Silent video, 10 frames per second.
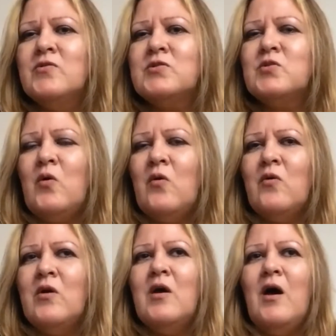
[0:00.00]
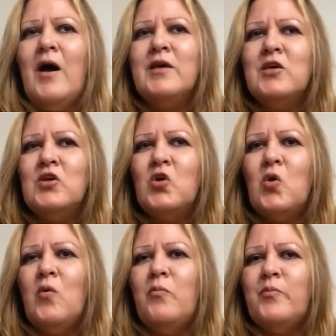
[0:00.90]
So I can
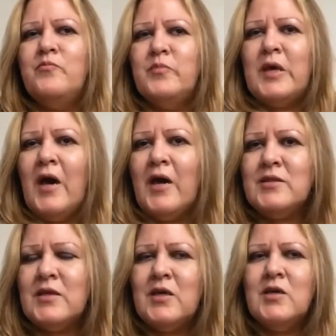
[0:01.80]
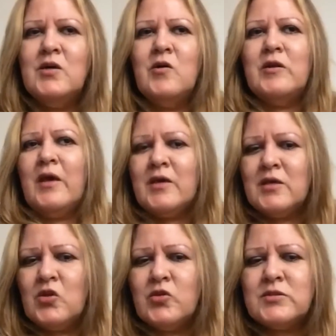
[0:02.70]
go behind the hill and I
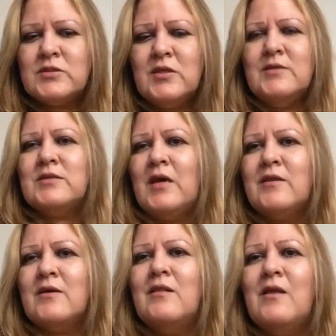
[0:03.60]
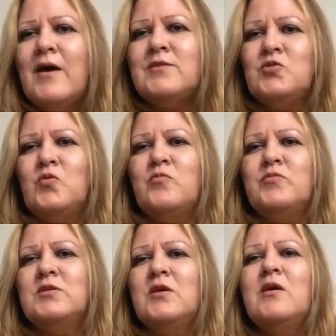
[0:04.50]
can see inside the
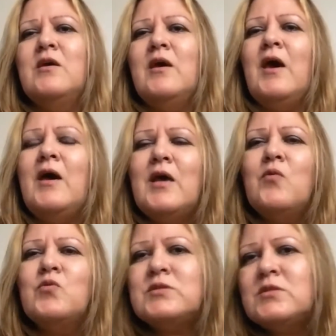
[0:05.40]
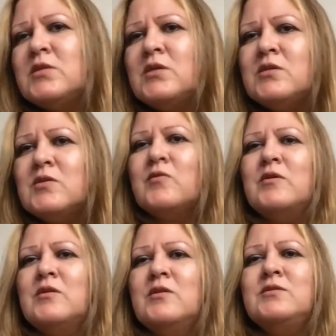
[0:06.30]
classrooms. And I would sit there
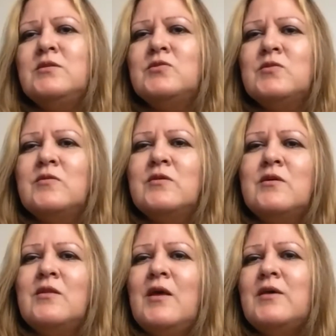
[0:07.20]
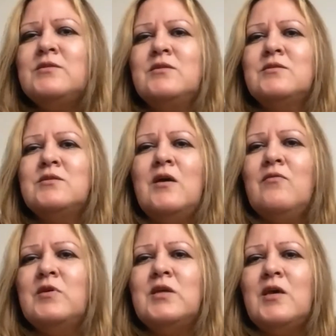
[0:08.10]
and listen to the lessons
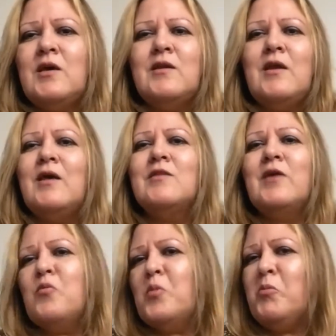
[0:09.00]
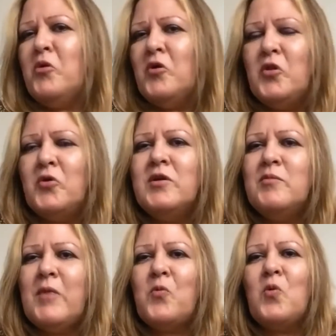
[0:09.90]
every day. And I remember learning
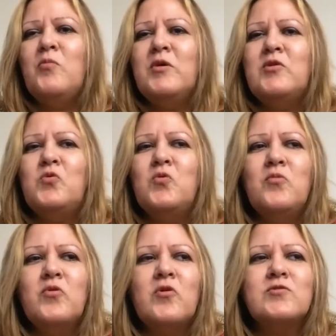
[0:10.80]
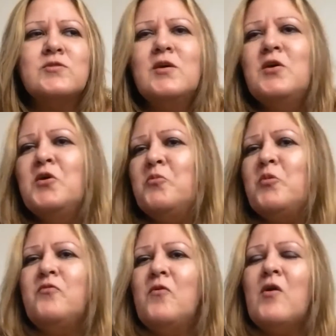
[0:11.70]
my Roman numerals
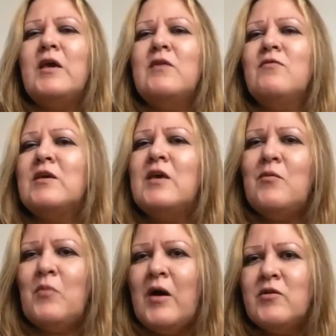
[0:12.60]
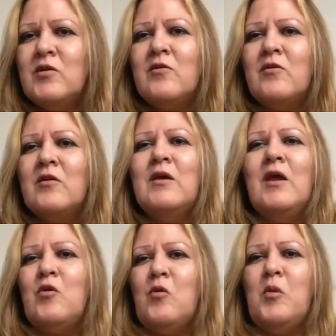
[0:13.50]
before I even came out here. And
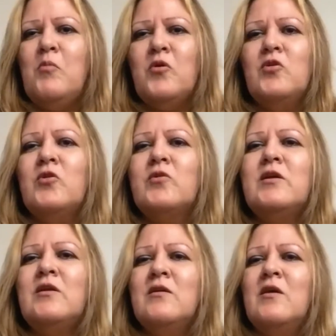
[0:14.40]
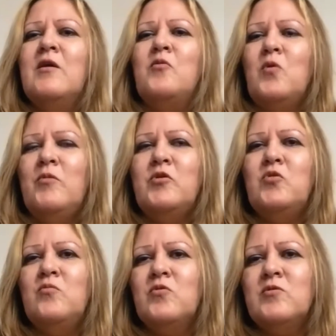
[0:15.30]
I remember learning Roman
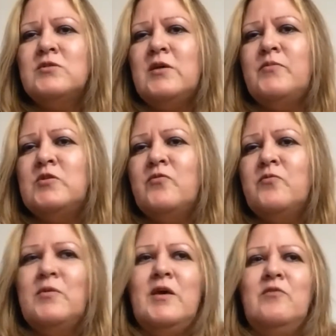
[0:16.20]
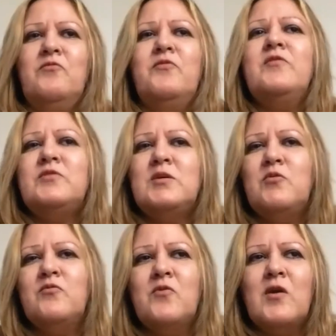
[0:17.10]
numerals up to like 50
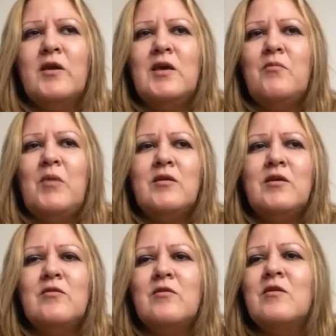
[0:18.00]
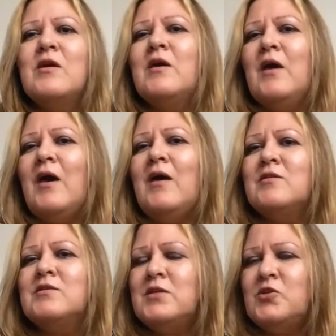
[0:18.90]
before I came out here. And the
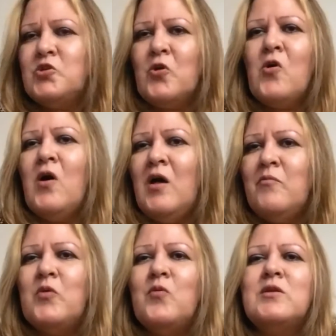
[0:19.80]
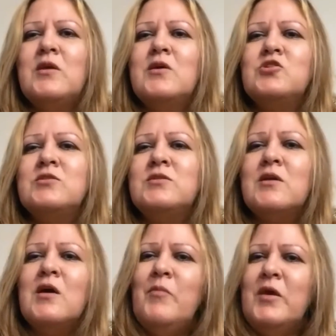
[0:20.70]
teacher caught me one day and she said,
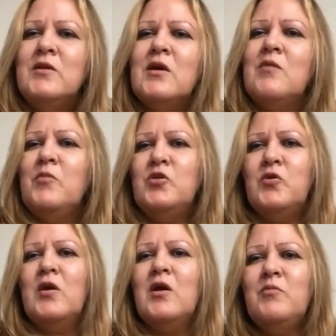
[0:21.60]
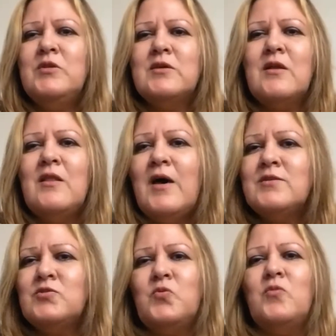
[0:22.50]
come in, you can come in the
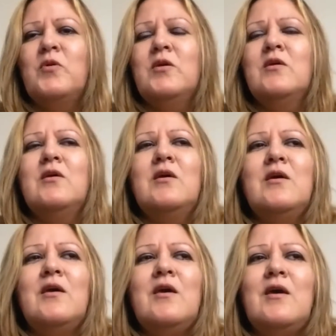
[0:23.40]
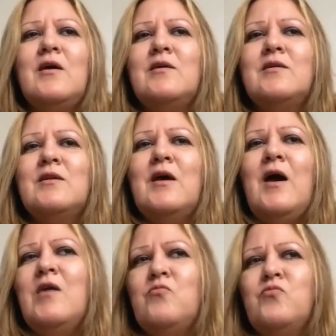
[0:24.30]
classroom. And
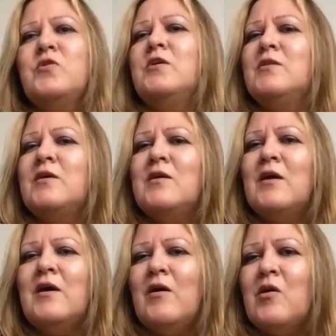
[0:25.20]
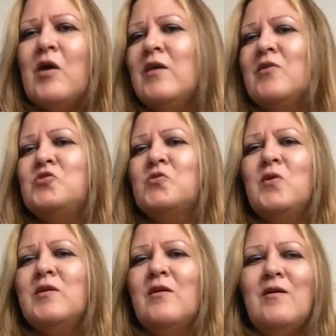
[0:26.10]
I
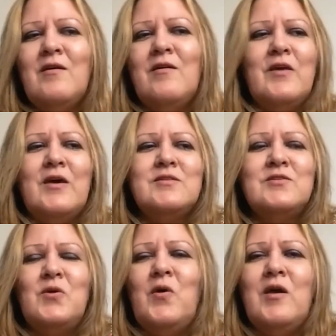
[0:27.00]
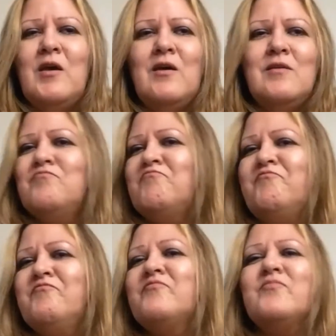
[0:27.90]
enjoyed all that. So
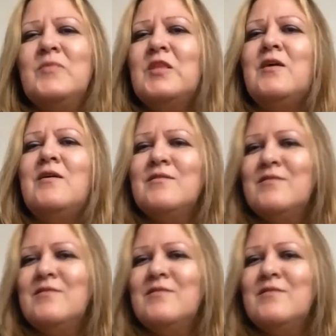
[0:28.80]
yeah.